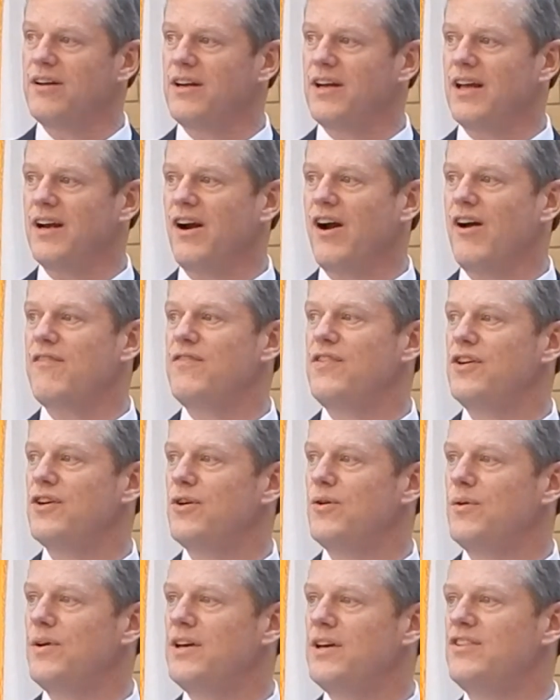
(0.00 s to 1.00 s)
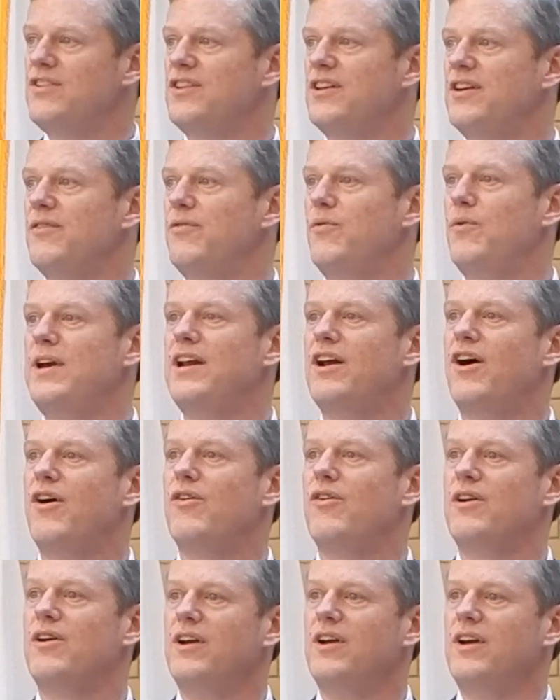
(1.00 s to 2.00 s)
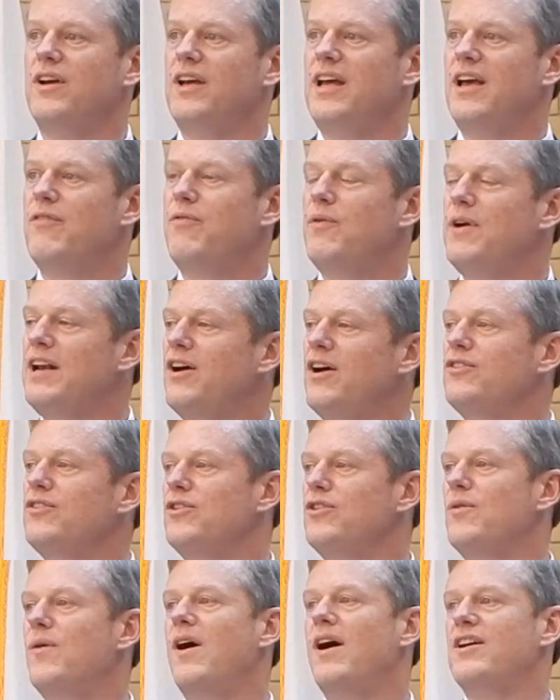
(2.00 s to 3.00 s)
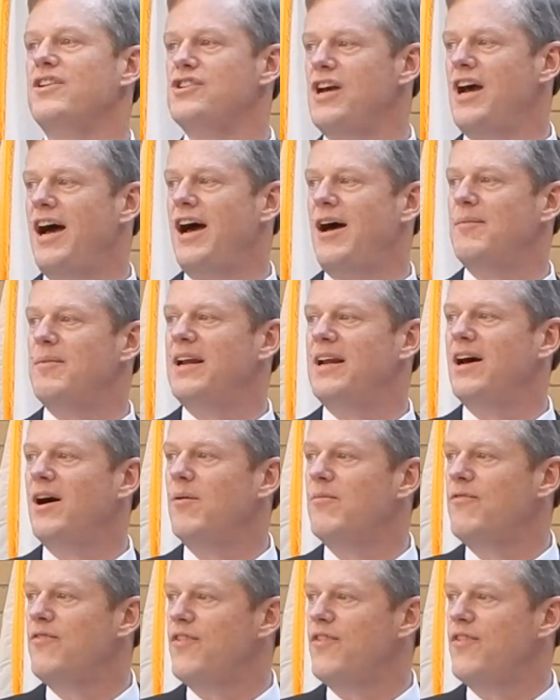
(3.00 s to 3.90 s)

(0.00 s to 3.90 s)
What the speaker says: And our view is that if we don't do our job and help